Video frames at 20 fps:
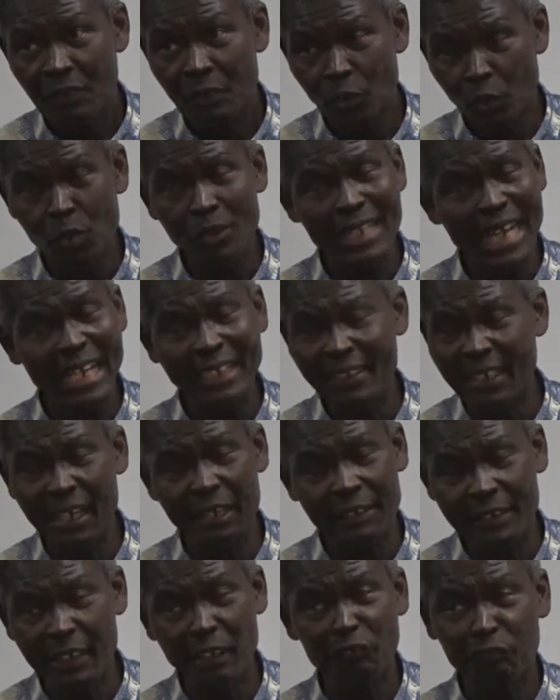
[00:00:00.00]
Look
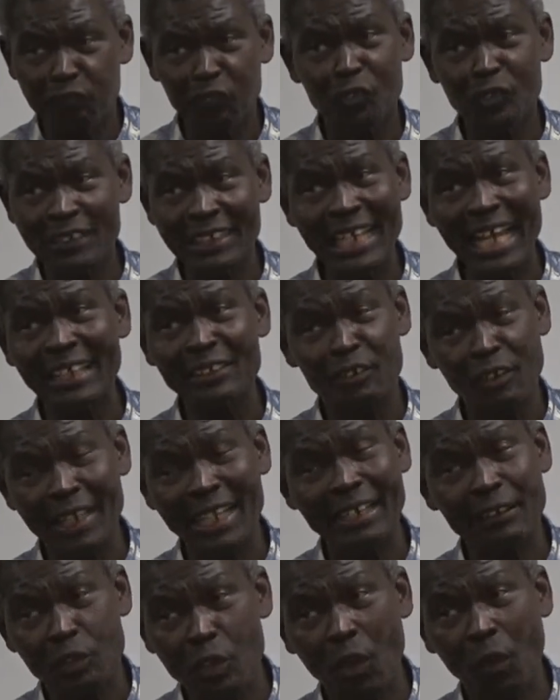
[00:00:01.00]
at the food he had to
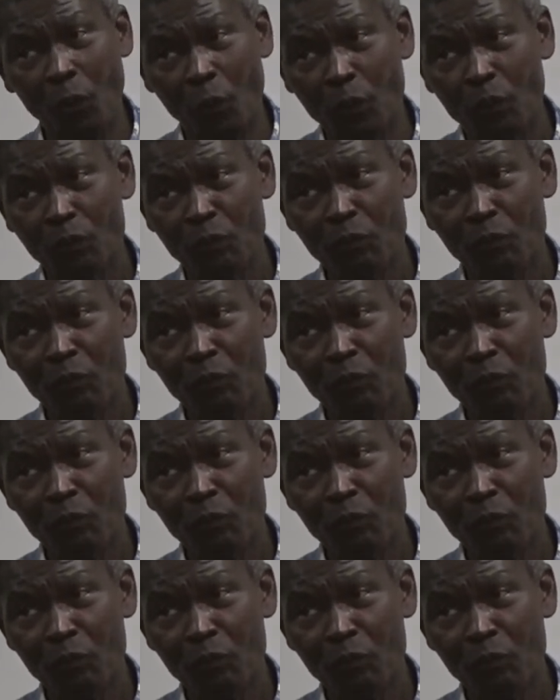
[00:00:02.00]
let go.